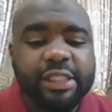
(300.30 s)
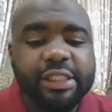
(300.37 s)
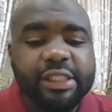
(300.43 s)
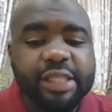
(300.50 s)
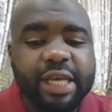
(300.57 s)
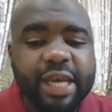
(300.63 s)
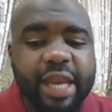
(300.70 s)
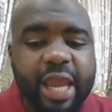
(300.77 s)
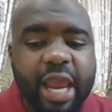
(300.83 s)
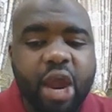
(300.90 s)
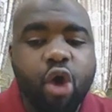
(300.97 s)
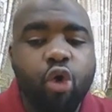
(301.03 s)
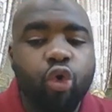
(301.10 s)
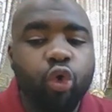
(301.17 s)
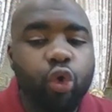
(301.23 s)
near or
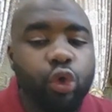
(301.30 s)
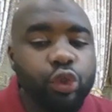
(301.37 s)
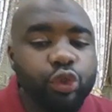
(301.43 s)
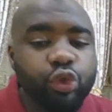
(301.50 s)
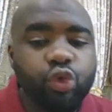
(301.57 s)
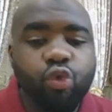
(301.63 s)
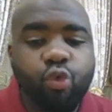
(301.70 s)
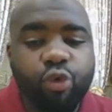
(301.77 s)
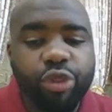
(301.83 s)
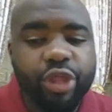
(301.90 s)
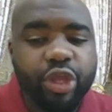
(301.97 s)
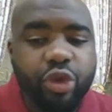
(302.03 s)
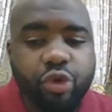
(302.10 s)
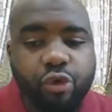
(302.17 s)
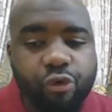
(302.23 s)
close to you, within
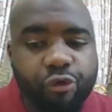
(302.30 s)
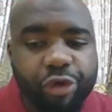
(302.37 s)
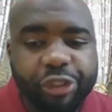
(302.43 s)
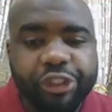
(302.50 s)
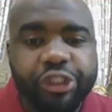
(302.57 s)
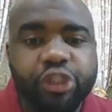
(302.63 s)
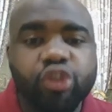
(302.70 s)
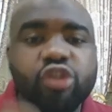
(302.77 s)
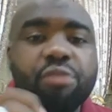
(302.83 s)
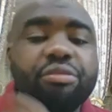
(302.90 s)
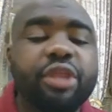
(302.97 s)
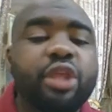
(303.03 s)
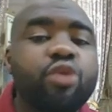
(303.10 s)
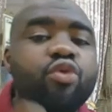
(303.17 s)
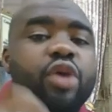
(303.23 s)
your reach, something
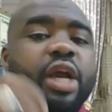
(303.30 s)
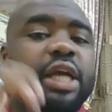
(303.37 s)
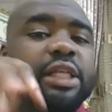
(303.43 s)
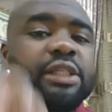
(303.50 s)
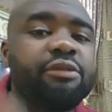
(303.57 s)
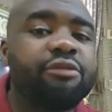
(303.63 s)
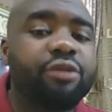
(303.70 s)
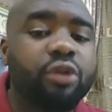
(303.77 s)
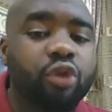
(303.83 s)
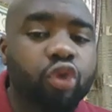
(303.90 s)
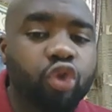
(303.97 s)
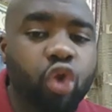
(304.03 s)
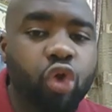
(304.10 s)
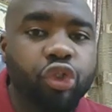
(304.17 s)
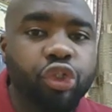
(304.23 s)
you can
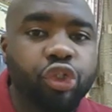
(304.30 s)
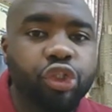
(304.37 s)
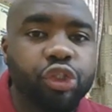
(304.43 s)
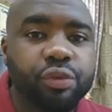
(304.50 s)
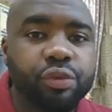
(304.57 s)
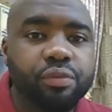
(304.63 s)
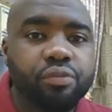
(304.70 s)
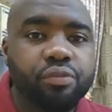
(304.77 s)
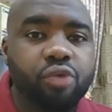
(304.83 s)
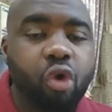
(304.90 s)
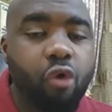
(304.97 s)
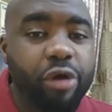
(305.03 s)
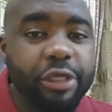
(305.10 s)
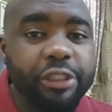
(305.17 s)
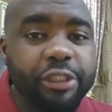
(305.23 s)
touch, all
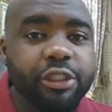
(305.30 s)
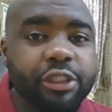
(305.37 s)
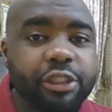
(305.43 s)
right?